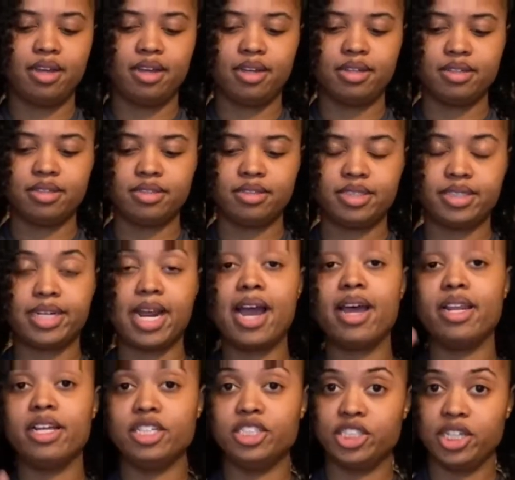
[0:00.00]

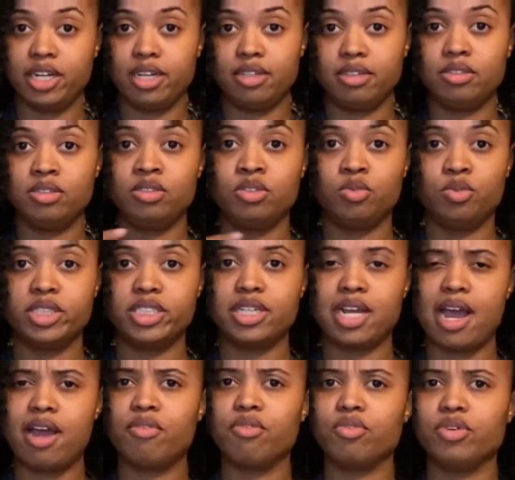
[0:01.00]
styling gel, which
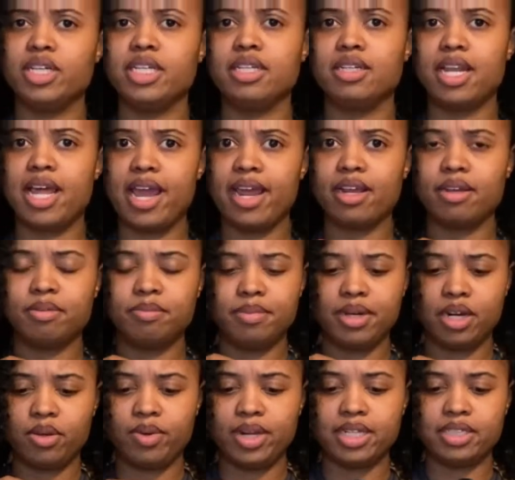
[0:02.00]
I really like, by
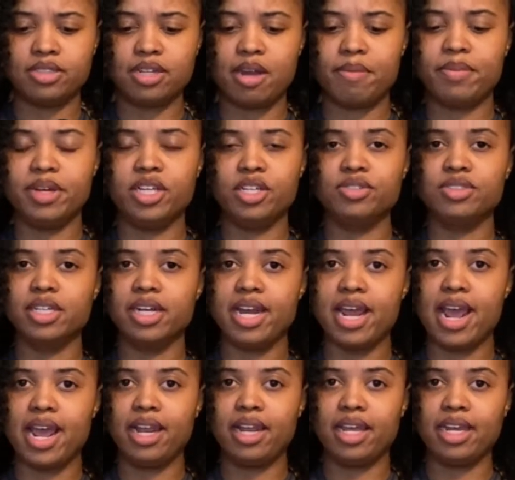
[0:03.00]
the way, so I've been using
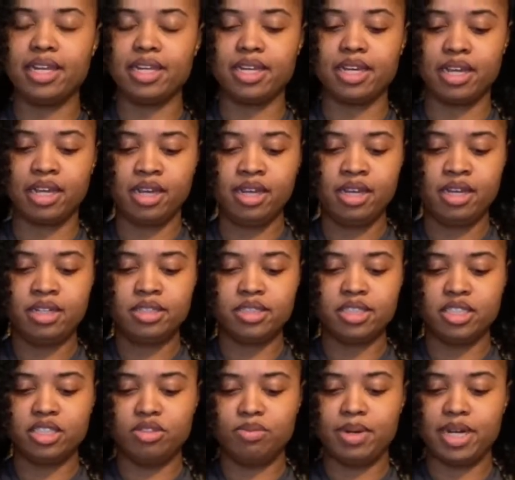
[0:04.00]
that lately
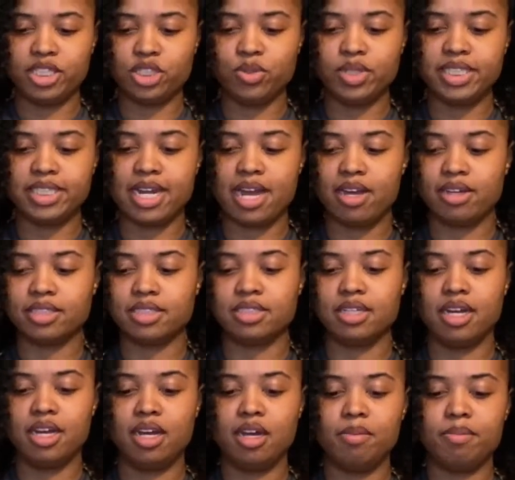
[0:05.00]
to do my twist outs.
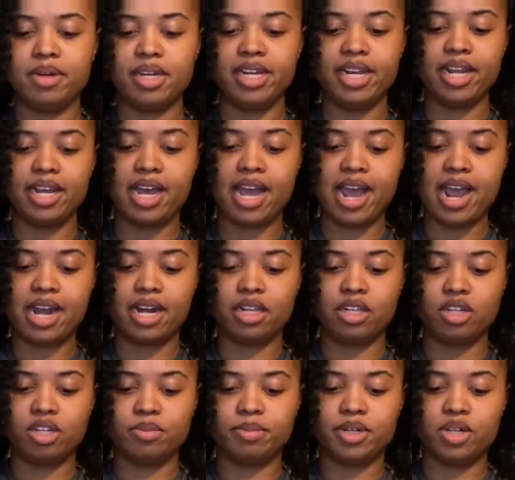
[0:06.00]
But yeah, I add a
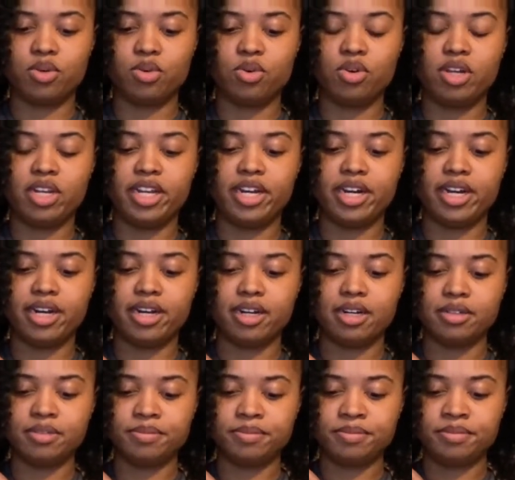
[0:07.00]
little bit of oil in
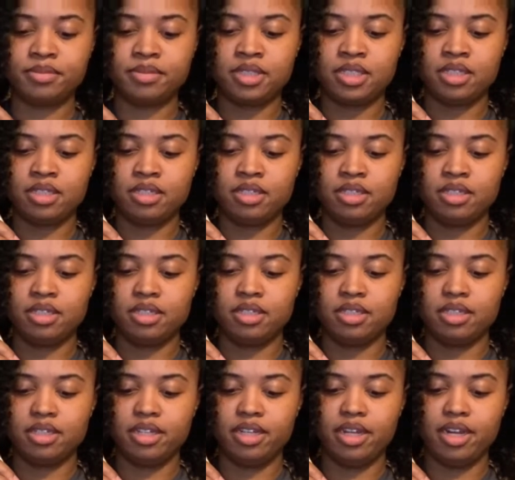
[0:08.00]
here,
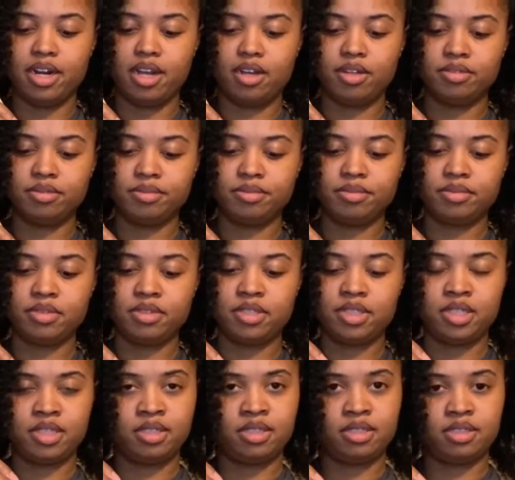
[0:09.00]
a
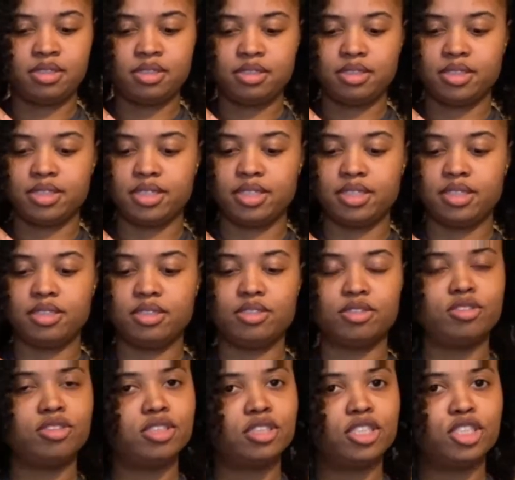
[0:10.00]

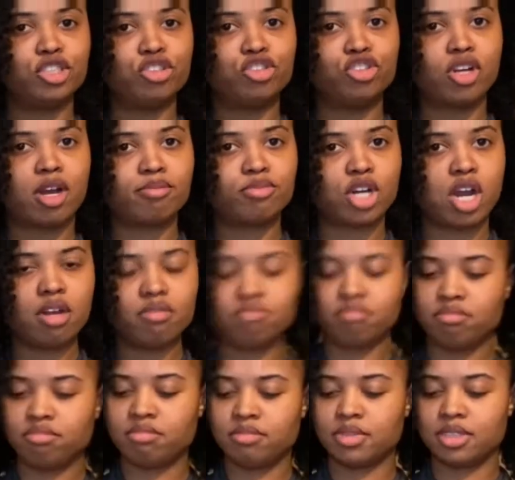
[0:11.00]
little drop.
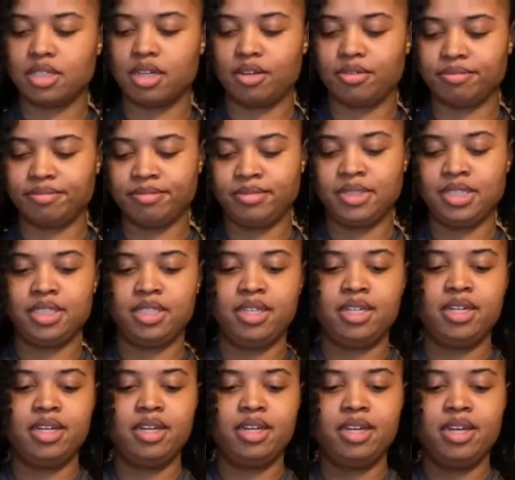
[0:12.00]
So
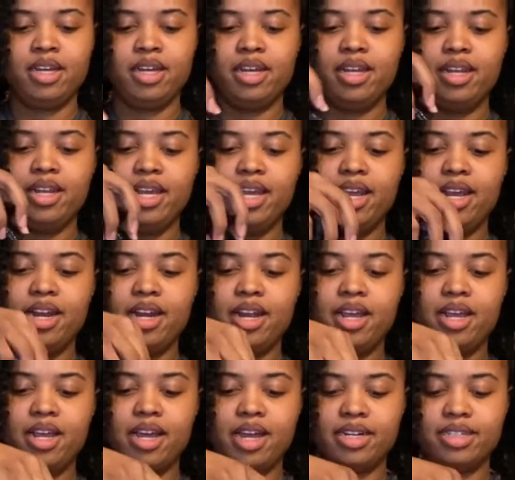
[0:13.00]
then
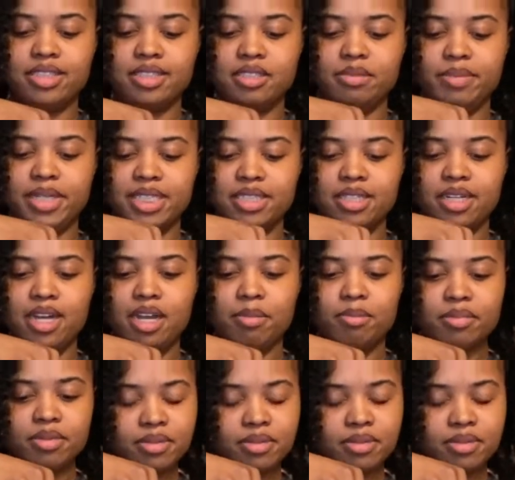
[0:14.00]
I just mix it up,